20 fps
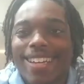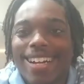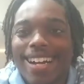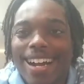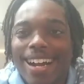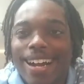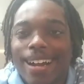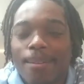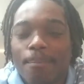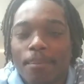
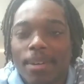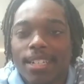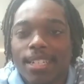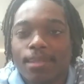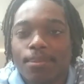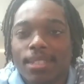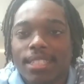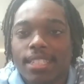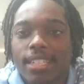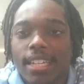Hi, my
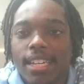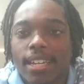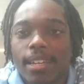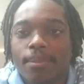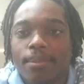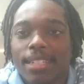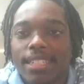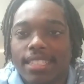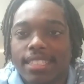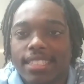name is
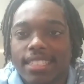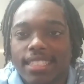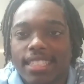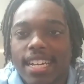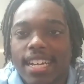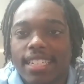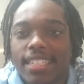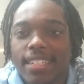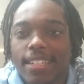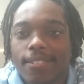Lamb, and this is
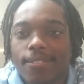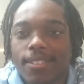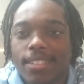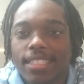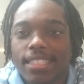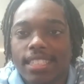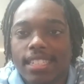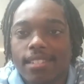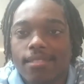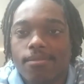98 Real
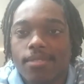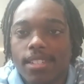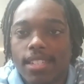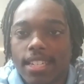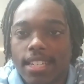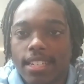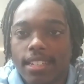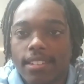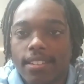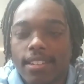Estate
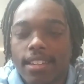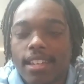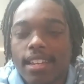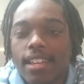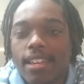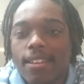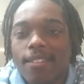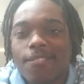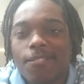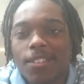VA.
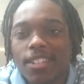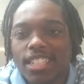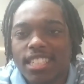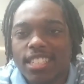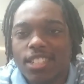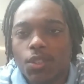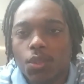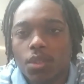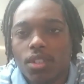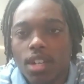For
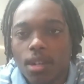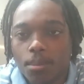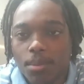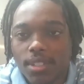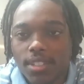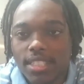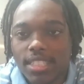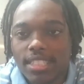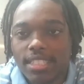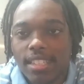any
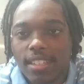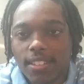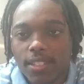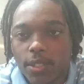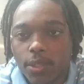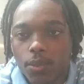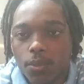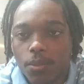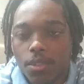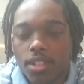newcomers, thank
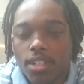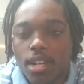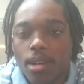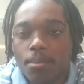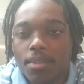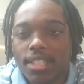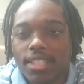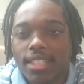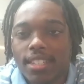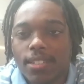you for
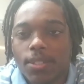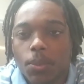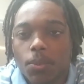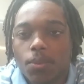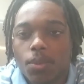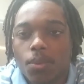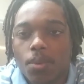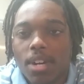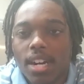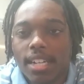coming. Thank you
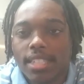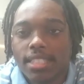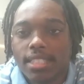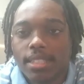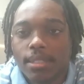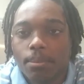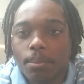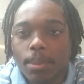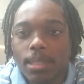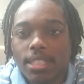for
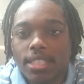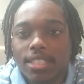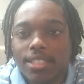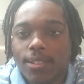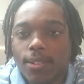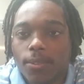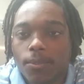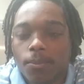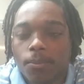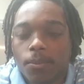watching. Please
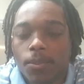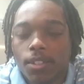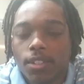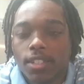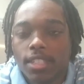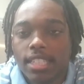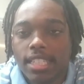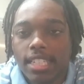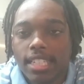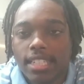don't
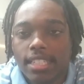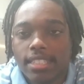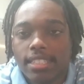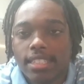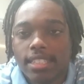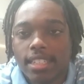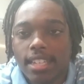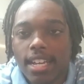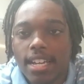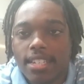forget
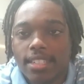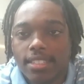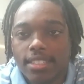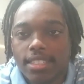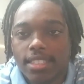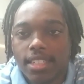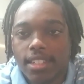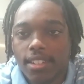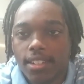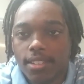to like,
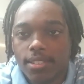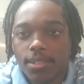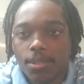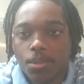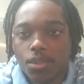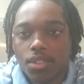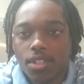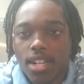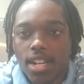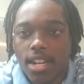share,
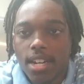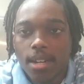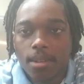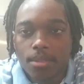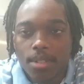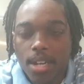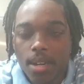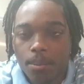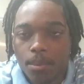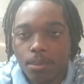
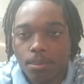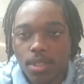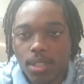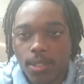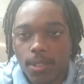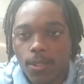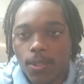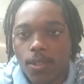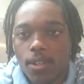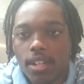subscribe, comment
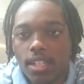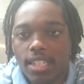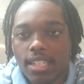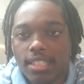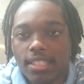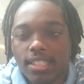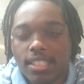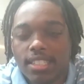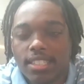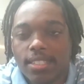below, all
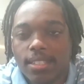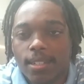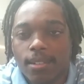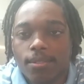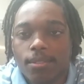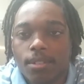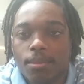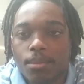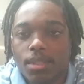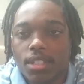that good
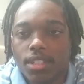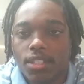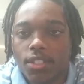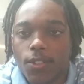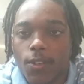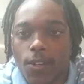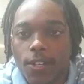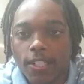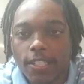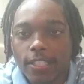stuff. Give me your
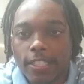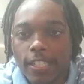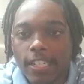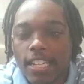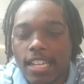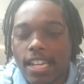thoughts.